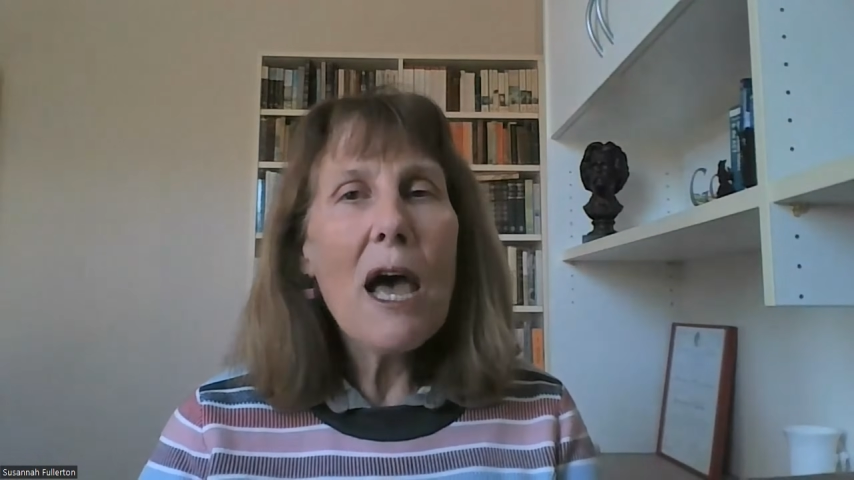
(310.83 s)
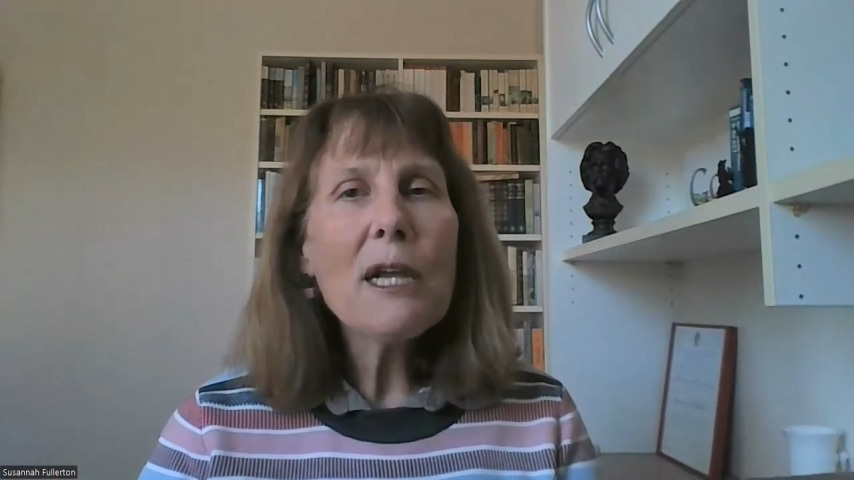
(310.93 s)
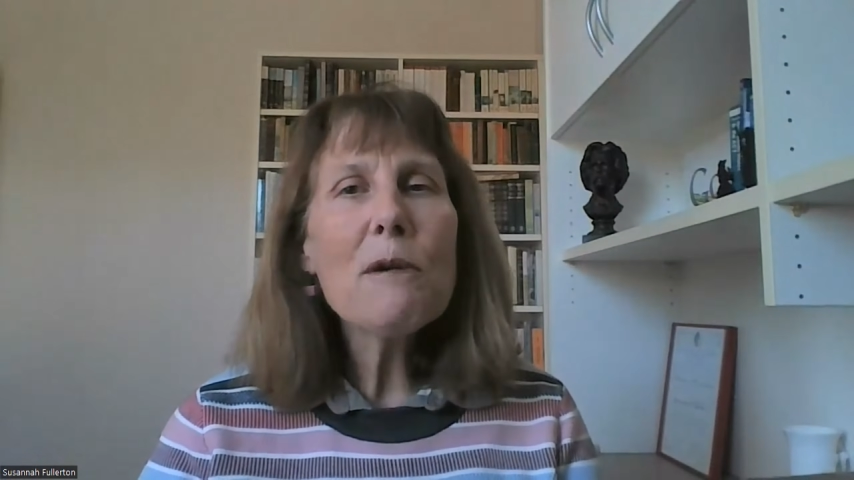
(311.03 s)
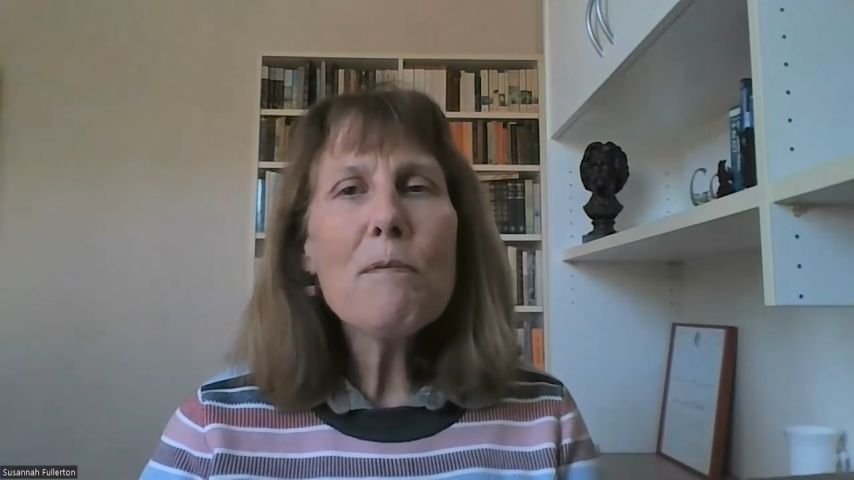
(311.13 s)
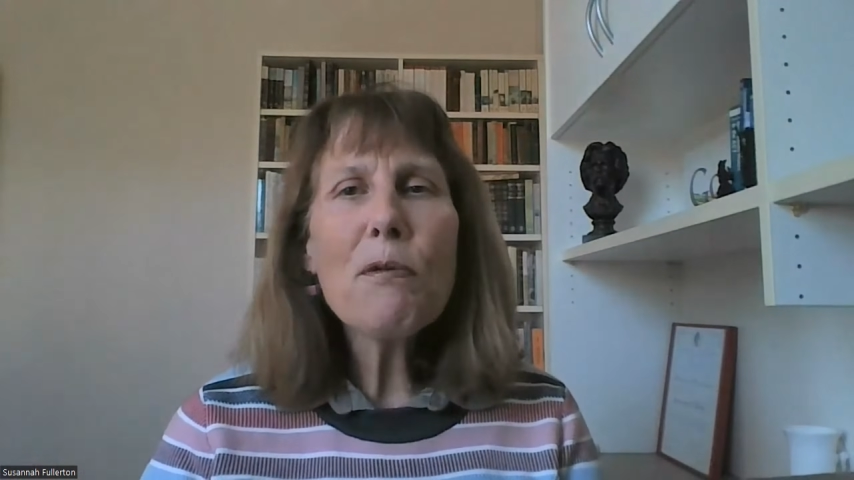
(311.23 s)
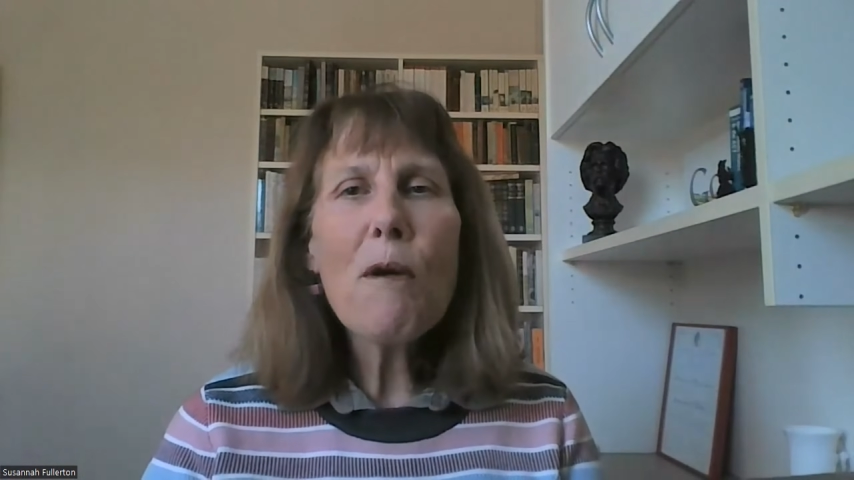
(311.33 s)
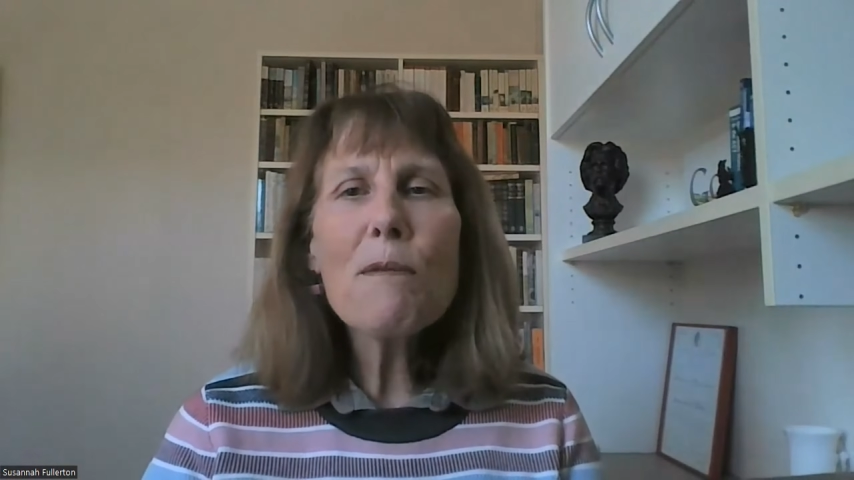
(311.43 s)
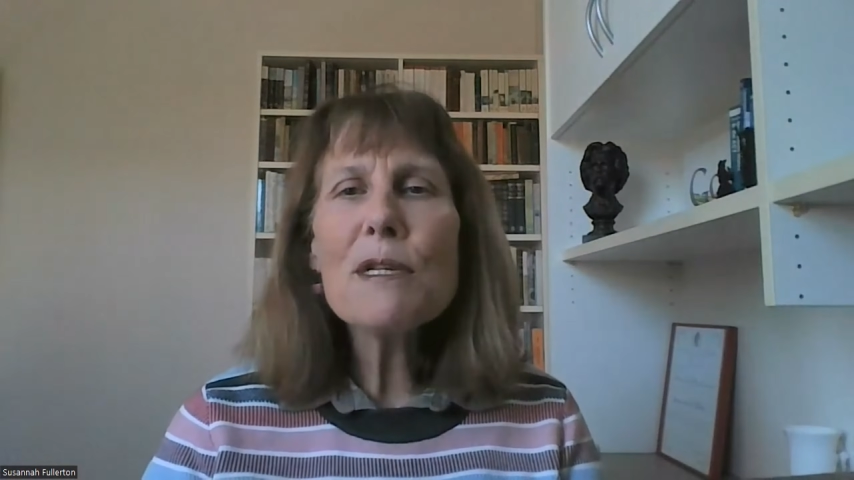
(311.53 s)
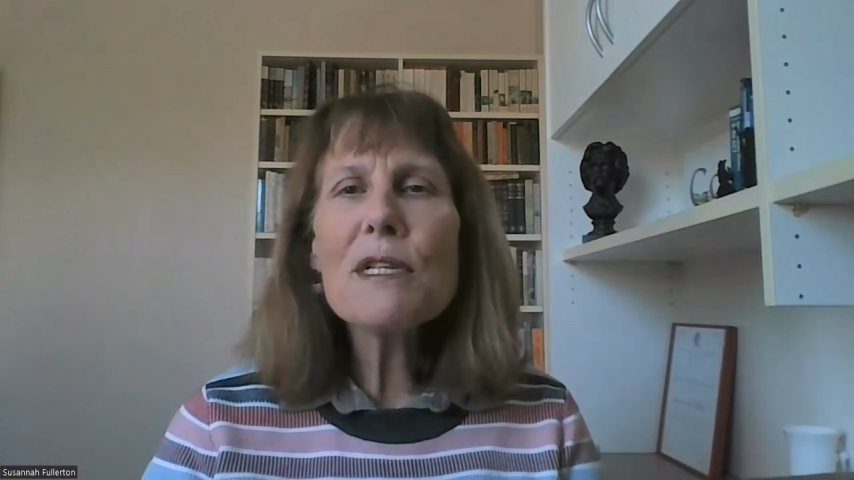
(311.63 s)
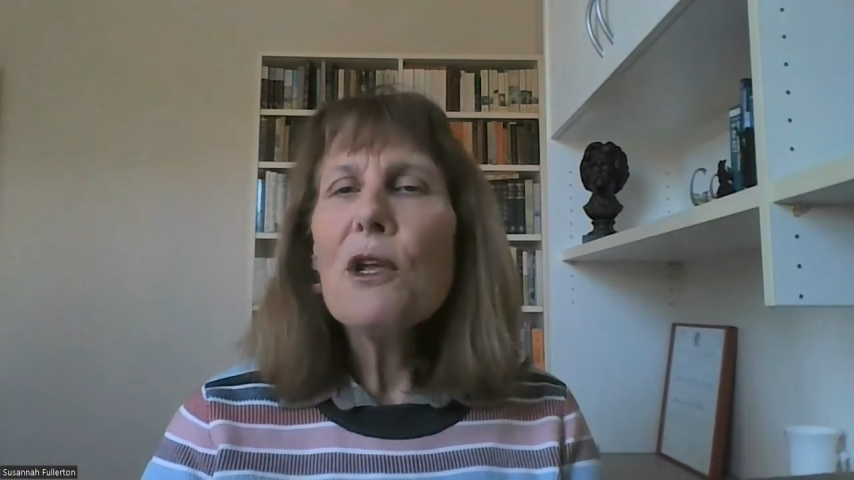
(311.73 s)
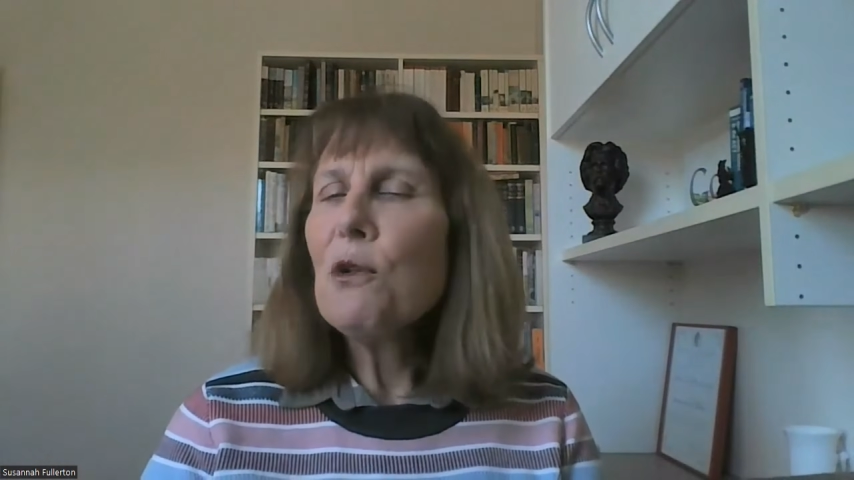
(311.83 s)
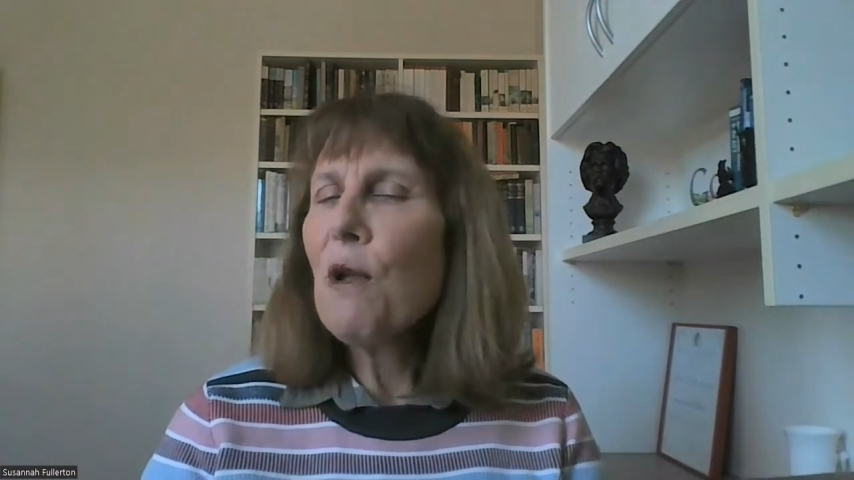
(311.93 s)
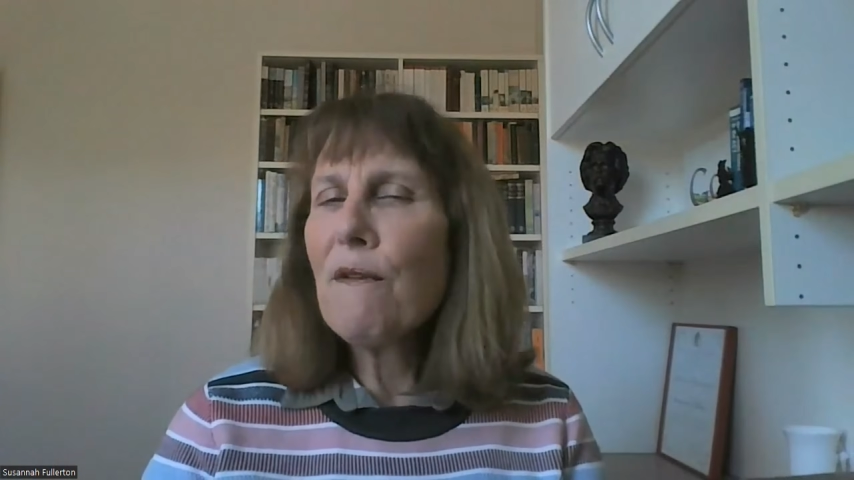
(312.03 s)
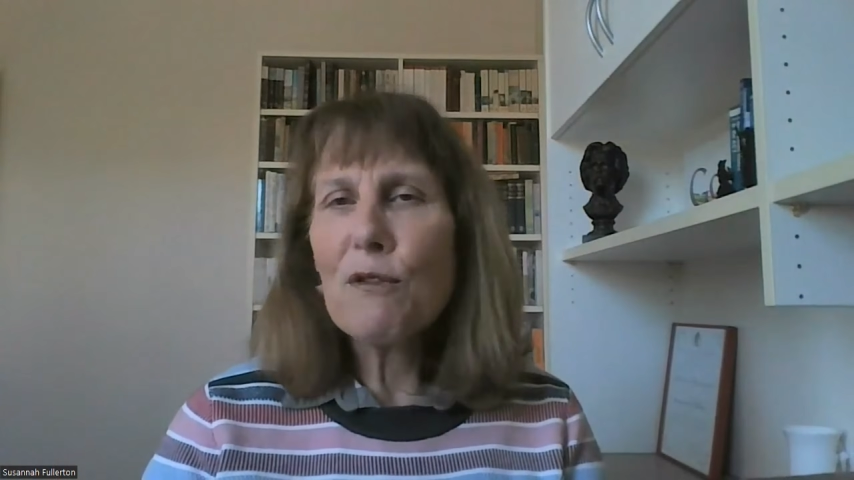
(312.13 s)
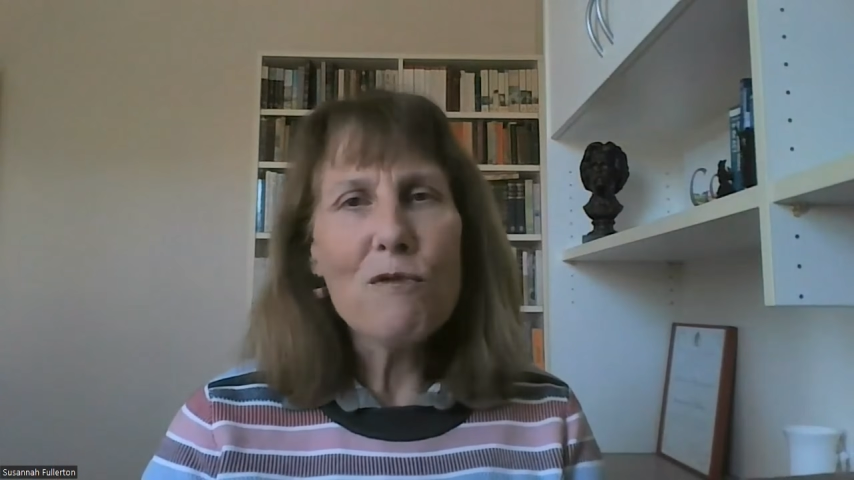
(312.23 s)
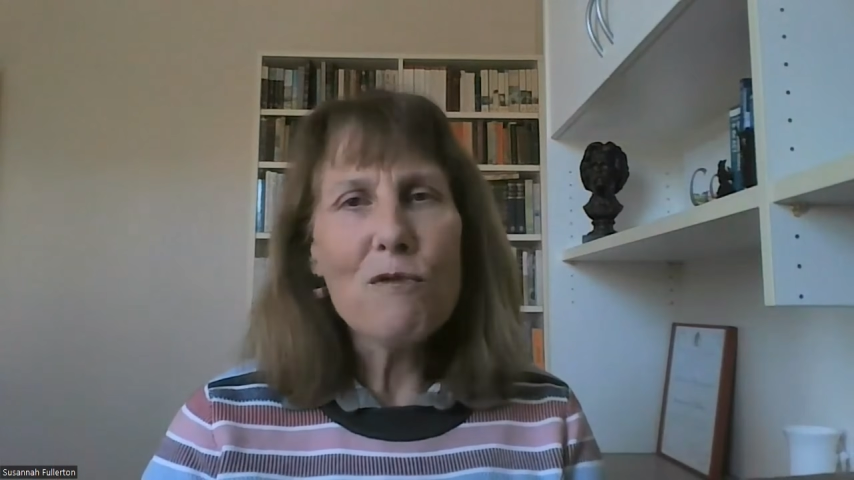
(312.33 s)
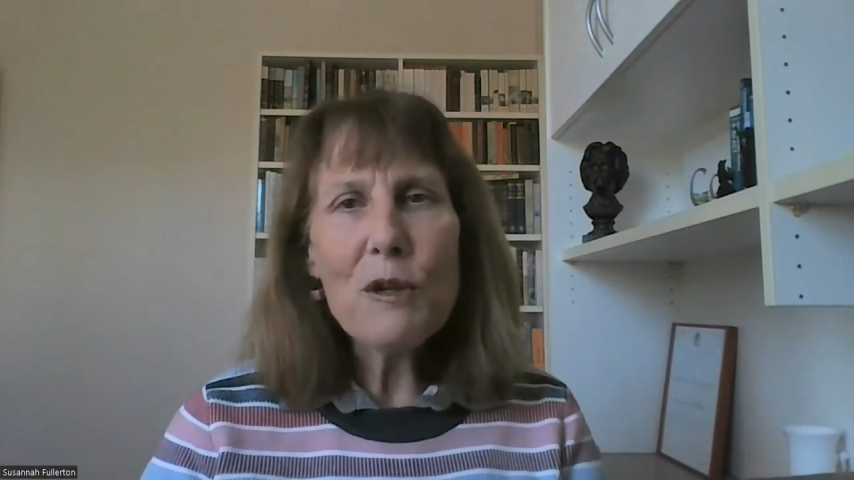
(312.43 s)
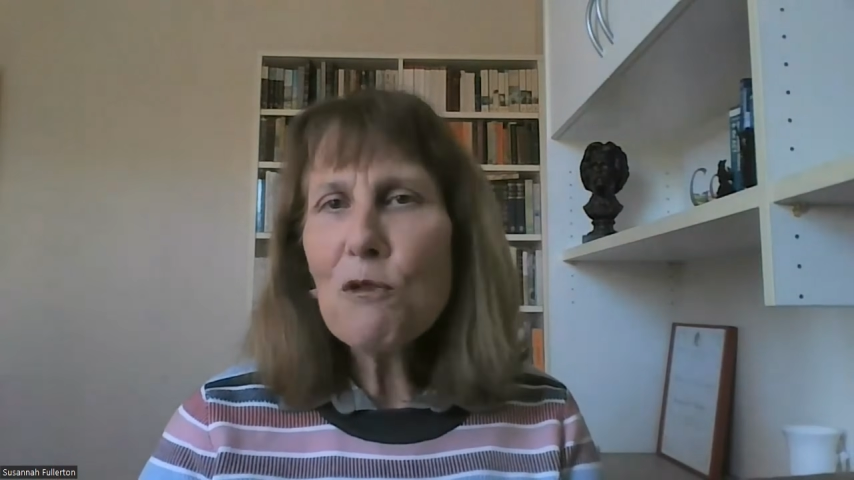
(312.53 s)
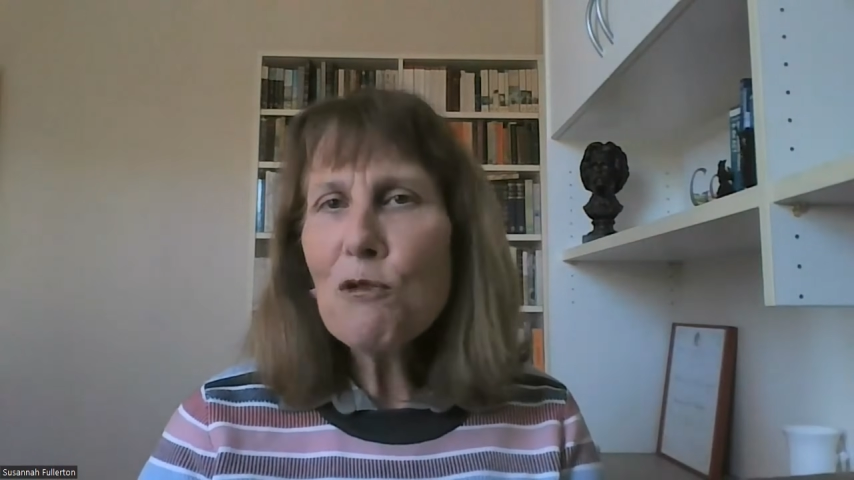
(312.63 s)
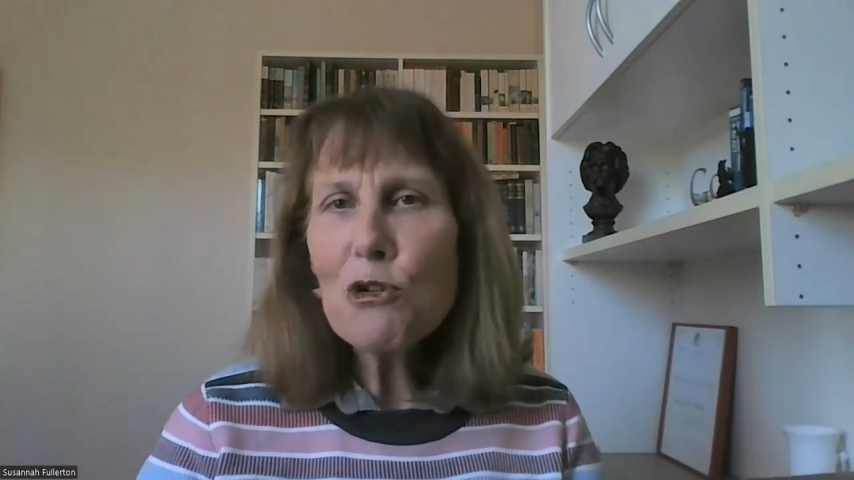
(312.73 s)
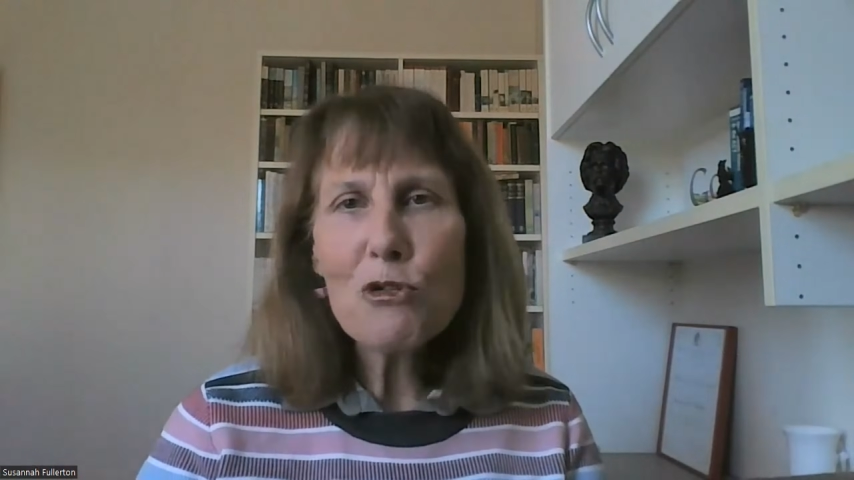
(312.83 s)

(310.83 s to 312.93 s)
I can promise you have a real